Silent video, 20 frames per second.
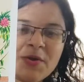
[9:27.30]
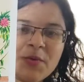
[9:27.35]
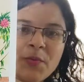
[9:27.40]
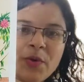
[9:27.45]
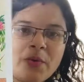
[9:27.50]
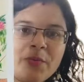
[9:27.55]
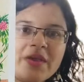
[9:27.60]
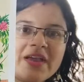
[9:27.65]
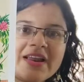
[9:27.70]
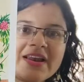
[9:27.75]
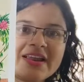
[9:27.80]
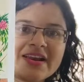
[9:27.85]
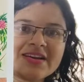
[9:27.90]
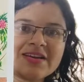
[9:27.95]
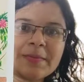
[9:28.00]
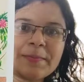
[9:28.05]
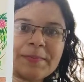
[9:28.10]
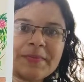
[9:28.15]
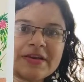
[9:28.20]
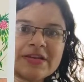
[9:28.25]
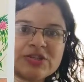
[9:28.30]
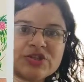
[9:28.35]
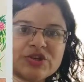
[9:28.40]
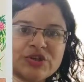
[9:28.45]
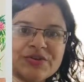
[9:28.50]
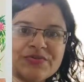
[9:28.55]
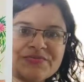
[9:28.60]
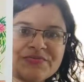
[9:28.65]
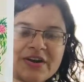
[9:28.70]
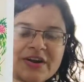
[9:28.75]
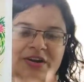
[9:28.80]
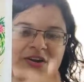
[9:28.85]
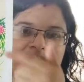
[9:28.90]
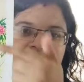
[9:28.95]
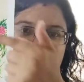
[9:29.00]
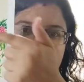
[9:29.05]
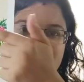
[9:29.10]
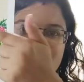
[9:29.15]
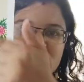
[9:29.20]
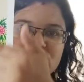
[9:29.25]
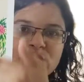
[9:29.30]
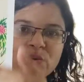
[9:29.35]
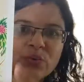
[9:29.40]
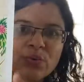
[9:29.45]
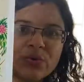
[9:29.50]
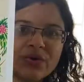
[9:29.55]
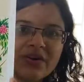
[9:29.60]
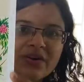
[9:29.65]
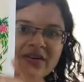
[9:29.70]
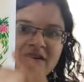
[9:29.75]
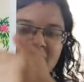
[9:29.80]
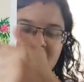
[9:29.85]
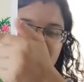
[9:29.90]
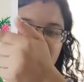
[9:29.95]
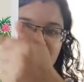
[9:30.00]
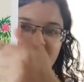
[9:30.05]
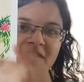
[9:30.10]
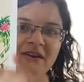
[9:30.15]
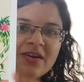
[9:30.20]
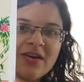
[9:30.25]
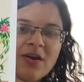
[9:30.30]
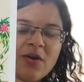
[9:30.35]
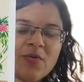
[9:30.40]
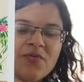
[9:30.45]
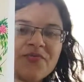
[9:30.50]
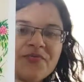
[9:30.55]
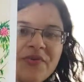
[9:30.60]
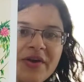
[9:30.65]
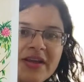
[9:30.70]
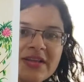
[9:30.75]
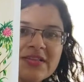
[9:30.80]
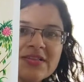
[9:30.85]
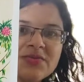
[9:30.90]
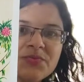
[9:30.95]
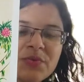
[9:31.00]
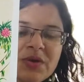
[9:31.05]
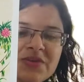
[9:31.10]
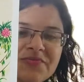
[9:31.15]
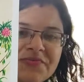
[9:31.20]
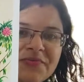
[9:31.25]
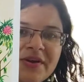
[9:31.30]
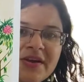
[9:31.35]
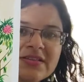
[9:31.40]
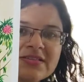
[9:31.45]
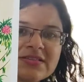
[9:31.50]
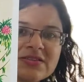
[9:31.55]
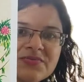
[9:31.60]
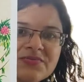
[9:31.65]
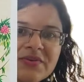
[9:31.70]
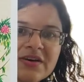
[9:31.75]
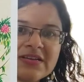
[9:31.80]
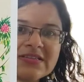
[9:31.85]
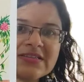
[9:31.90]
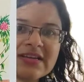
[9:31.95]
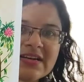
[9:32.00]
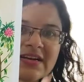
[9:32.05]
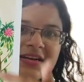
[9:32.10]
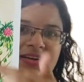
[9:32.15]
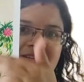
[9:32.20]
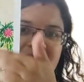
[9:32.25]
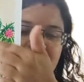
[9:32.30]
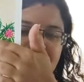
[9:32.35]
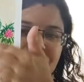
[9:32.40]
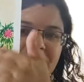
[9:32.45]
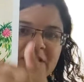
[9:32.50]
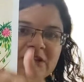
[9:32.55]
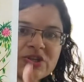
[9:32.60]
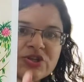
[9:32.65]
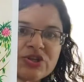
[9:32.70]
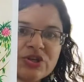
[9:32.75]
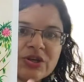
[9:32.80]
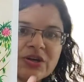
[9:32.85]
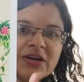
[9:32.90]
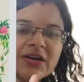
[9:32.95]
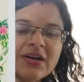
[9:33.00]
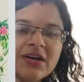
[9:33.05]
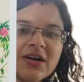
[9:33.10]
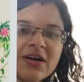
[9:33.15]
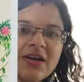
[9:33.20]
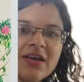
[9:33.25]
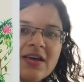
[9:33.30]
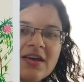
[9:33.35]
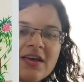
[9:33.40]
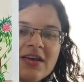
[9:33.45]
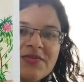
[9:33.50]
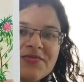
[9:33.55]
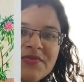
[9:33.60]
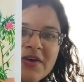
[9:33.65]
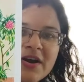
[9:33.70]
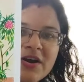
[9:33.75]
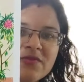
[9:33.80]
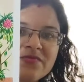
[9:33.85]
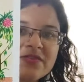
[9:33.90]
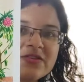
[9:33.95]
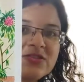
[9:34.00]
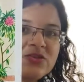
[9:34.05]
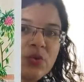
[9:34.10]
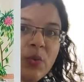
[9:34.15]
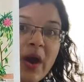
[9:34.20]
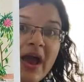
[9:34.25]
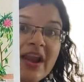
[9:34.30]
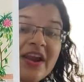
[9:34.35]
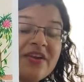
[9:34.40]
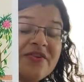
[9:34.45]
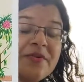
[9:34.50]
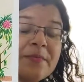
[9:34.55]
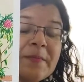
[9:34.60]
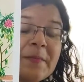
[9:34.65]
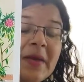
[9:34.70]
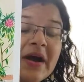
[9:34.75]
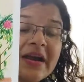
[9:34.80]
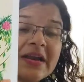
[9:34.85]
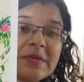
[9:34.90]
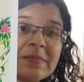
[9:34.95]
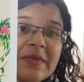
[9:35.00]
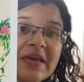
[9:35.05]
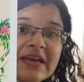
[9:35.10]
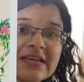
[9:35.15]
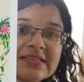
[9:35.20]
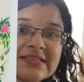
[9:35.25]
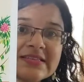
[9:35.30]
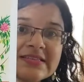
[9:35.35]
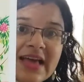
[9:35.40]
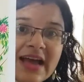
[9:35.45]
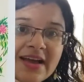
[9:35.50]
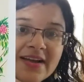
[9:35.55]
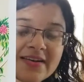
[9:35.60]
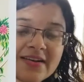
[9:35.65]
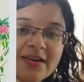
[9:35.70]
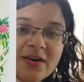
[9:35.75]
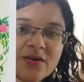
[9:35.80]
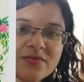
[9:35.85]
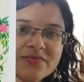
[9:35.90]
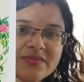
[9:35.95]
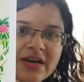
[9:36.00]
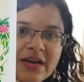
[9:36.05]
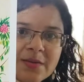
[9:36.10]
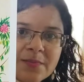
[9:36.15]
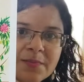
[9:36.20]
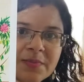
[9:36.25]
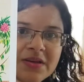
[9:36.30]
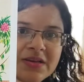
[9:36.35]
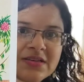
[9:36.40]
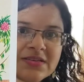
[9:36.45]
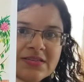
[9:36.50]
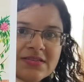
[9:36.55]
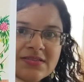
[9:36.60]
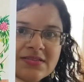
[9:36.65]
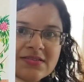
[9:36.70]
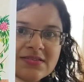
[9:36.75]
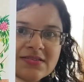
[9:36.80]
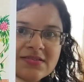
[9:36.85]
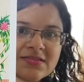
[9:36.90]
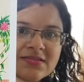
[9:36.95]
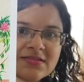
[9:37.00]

where we clicked a picture in front of this door friend we friends of us had clicked a picture in front of this door and it reminded me exactly of that place